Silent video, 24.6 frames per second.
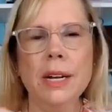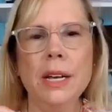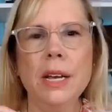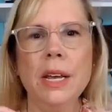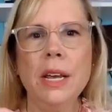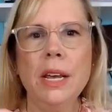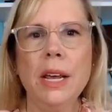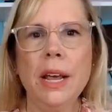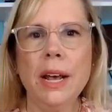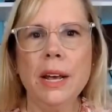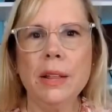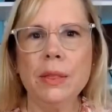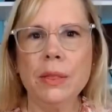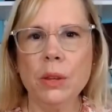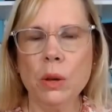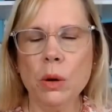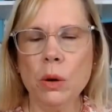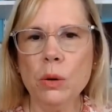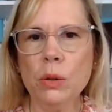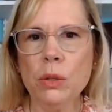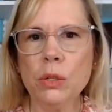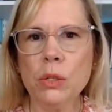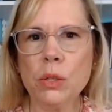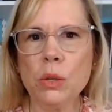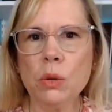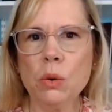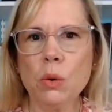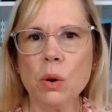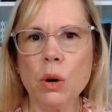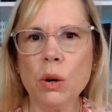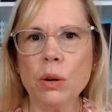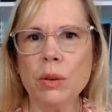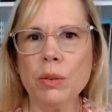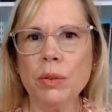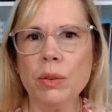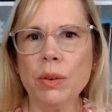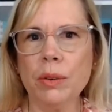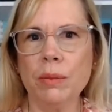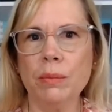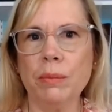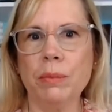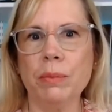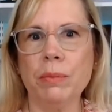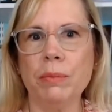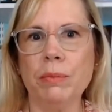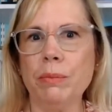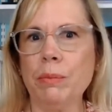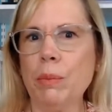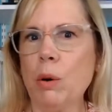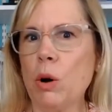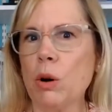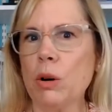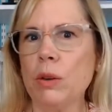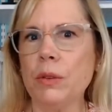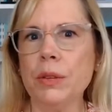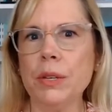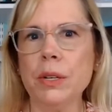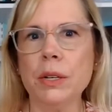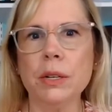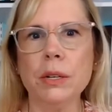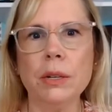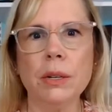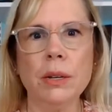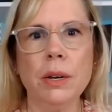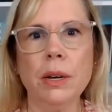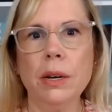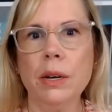And those who are part of the,